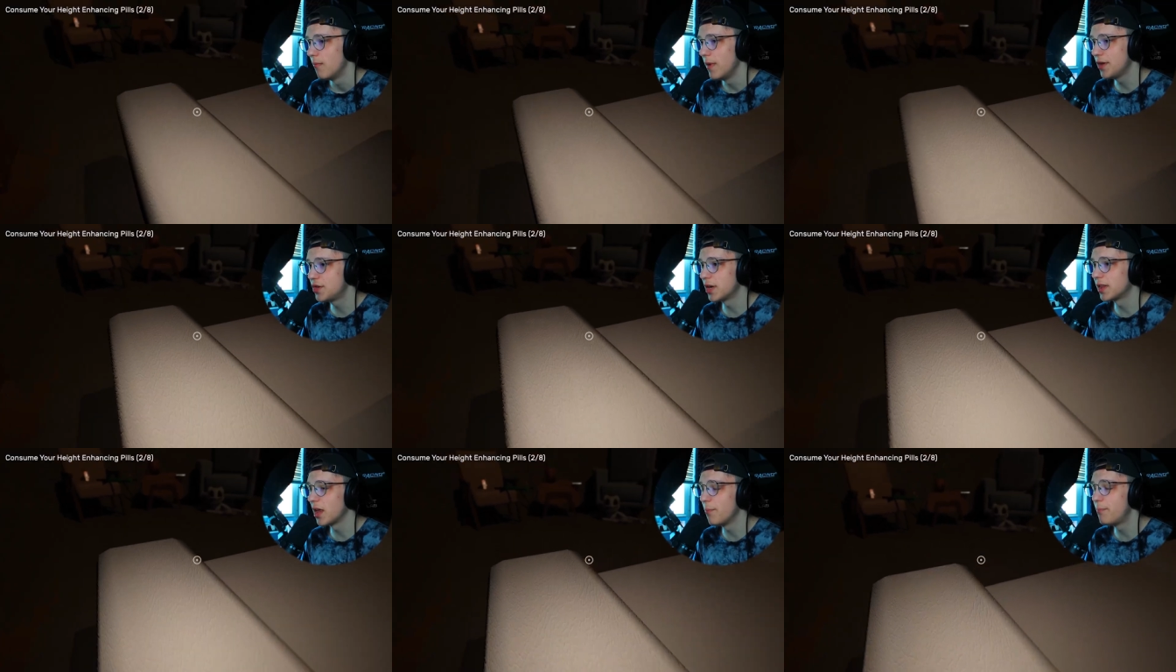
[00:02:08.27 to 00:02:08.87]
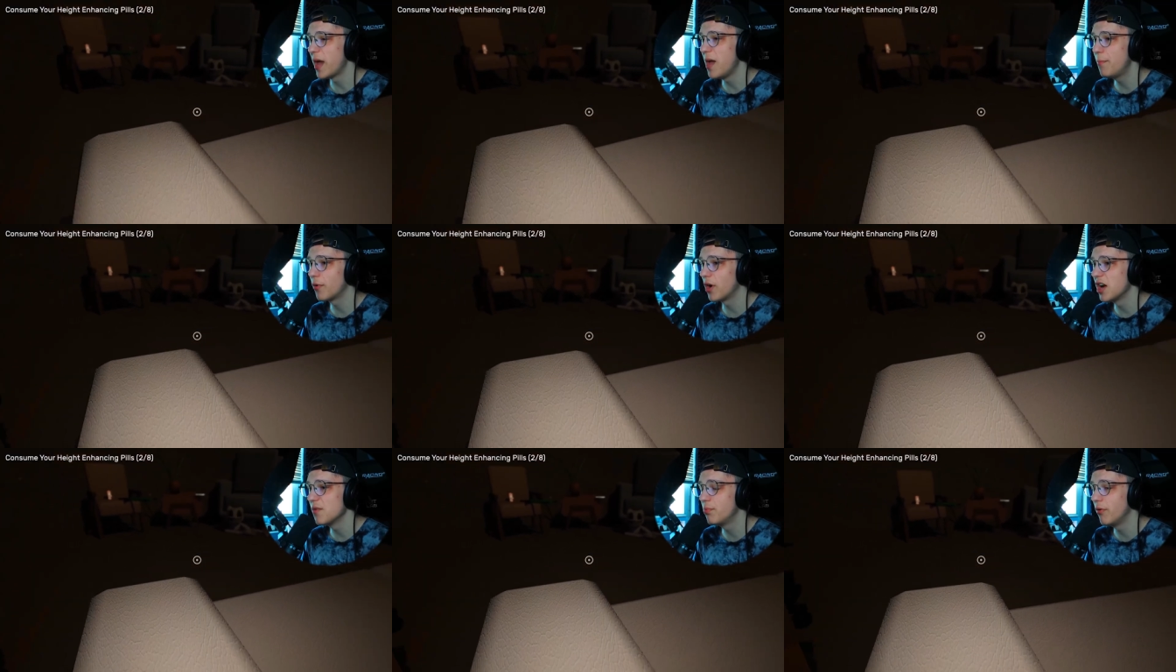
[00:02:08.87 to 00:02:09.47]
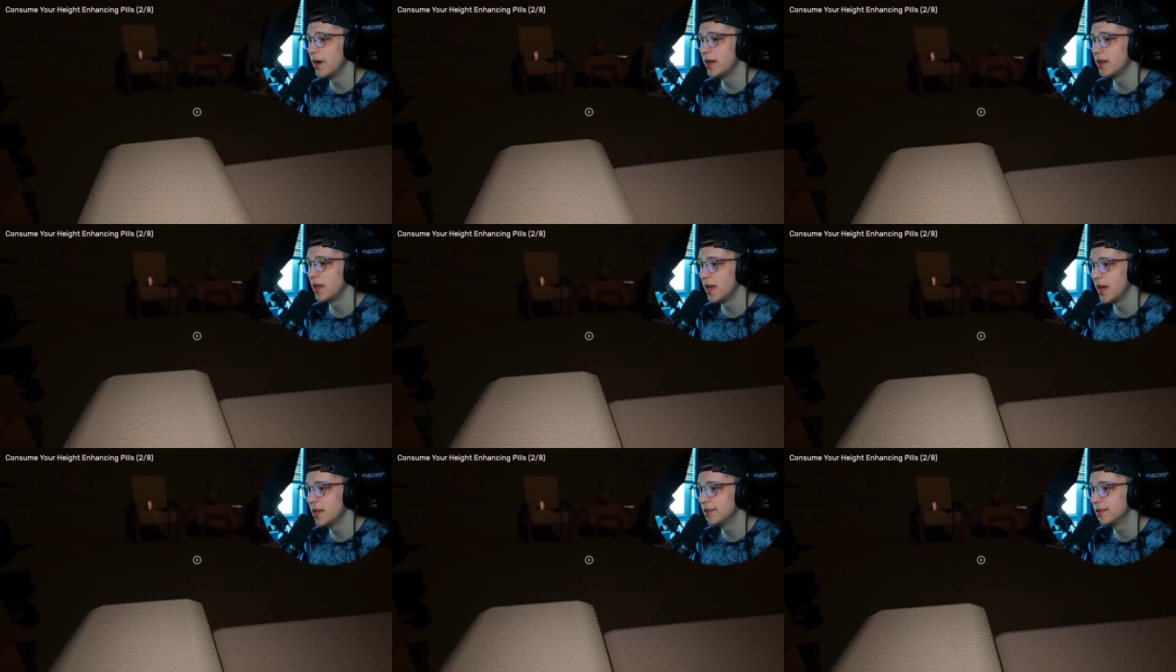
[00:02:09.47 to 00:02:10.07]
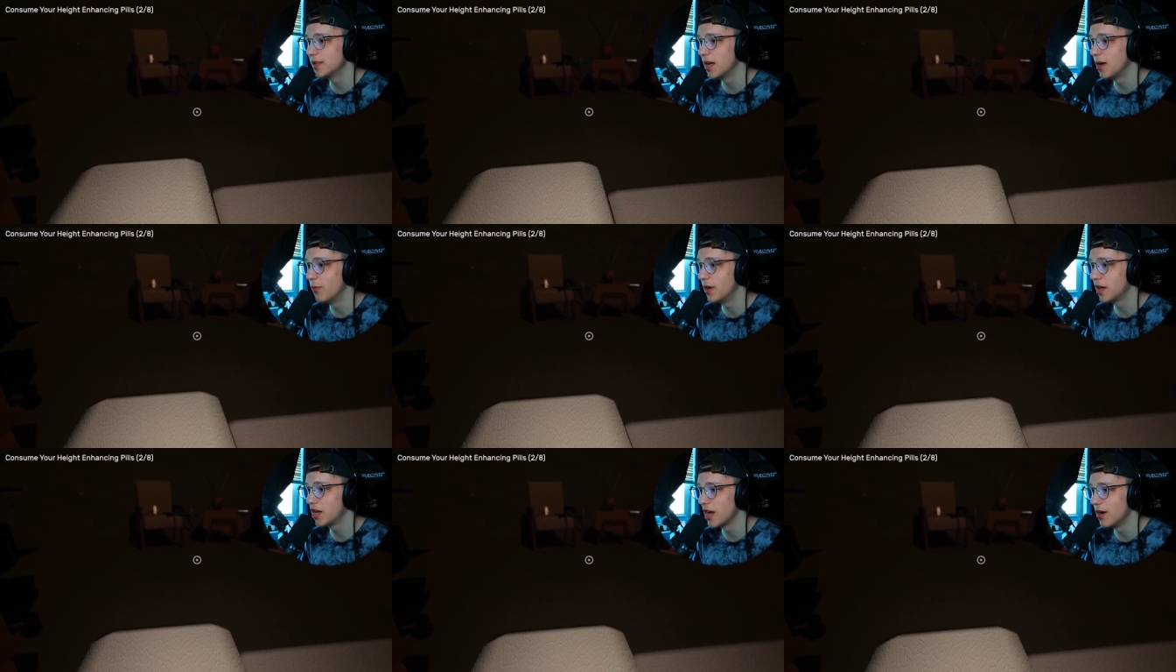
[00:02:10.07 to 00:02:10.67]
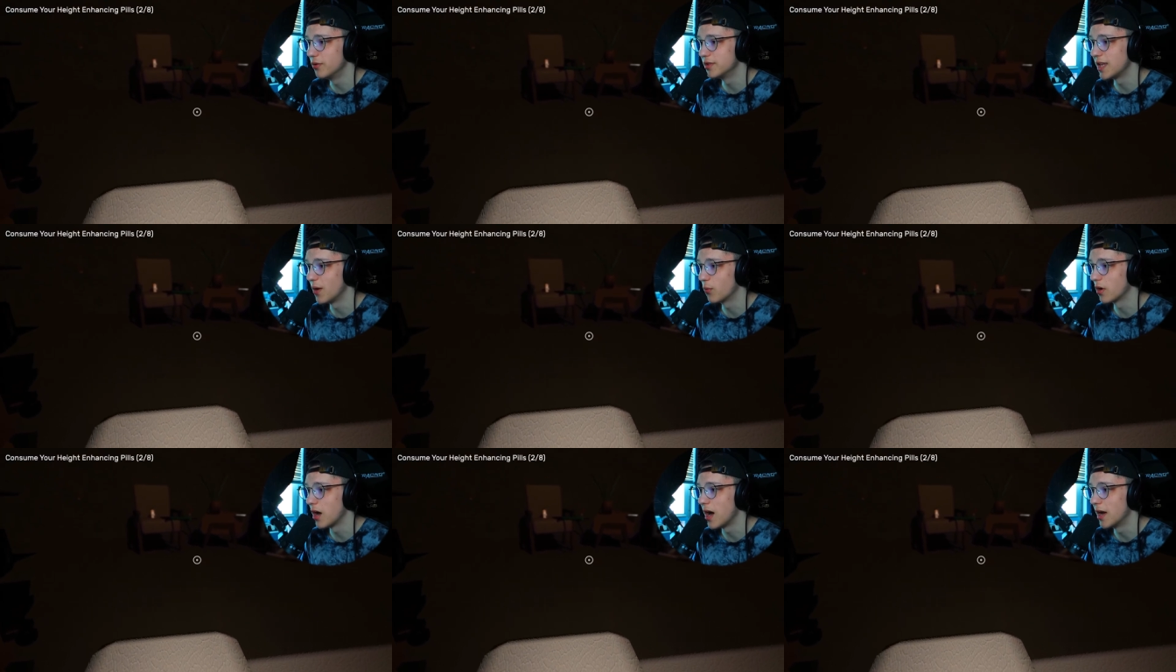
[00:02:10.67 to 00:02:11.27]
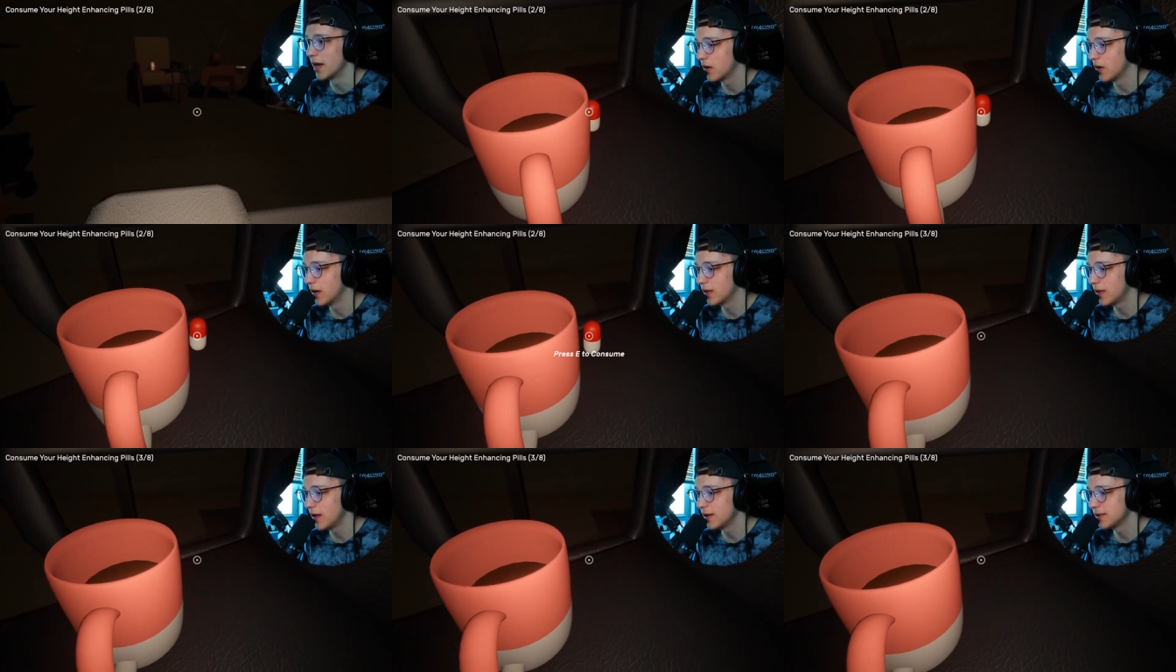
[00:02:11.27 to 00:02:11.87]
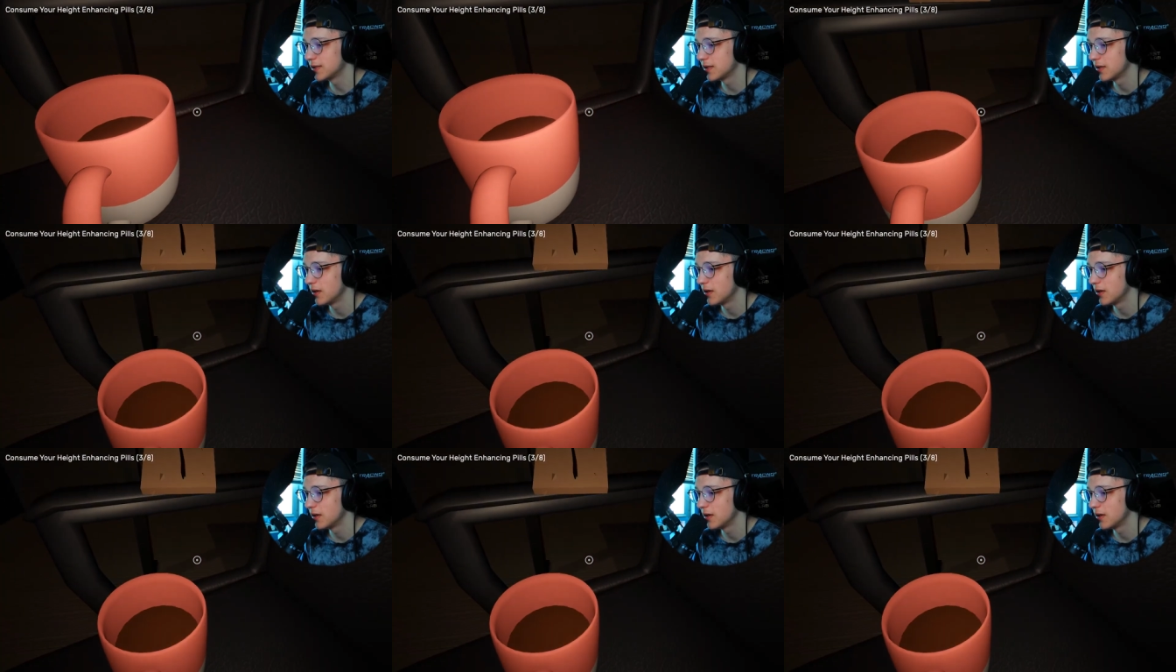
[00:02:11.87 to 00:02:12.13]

Make sure the paper airplane is, uh, when it goes, that we're on it. like this.